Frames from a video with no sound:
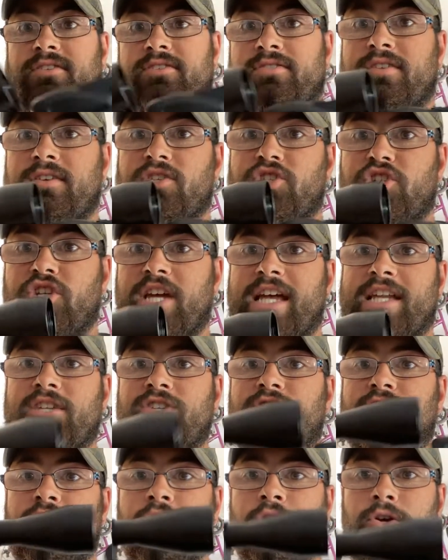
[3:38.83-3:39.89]
the Gen
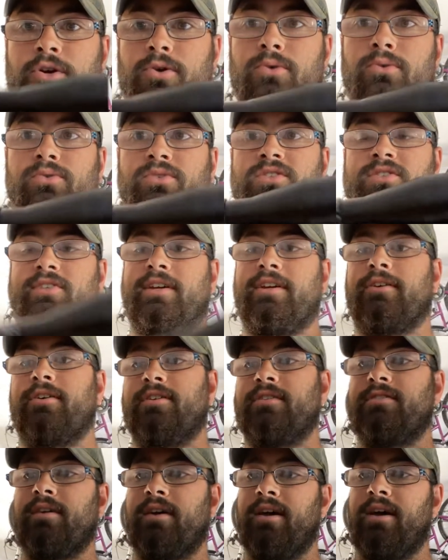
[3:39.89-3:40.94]
2
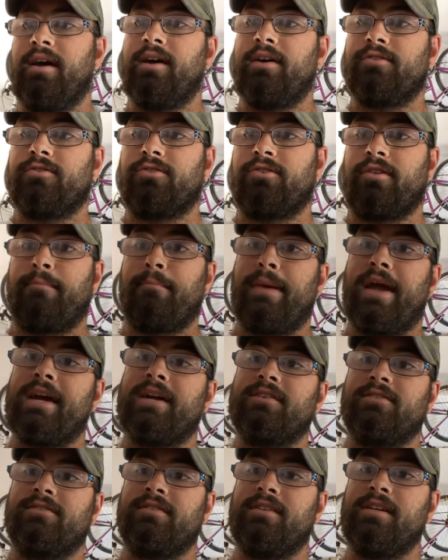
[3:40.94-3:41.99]
series. So the
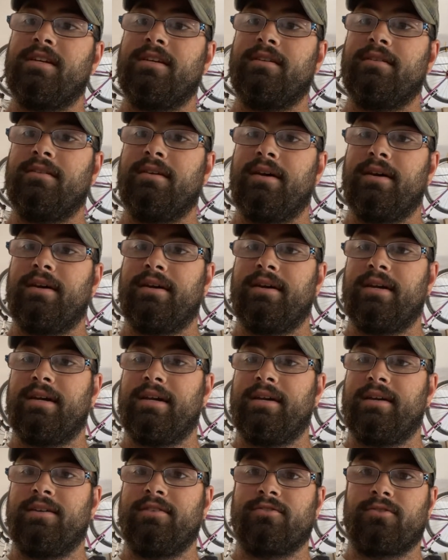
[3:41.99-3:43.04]
magazine
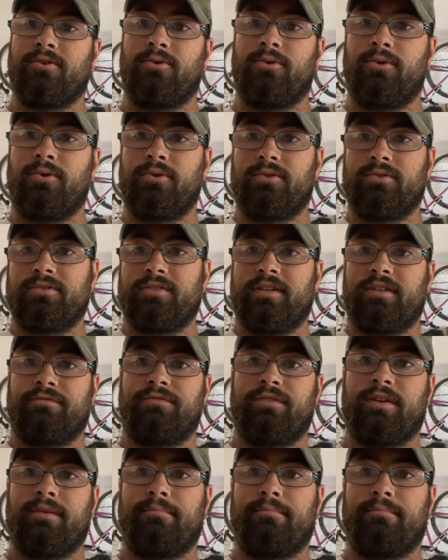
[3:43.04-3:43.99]
is a whole different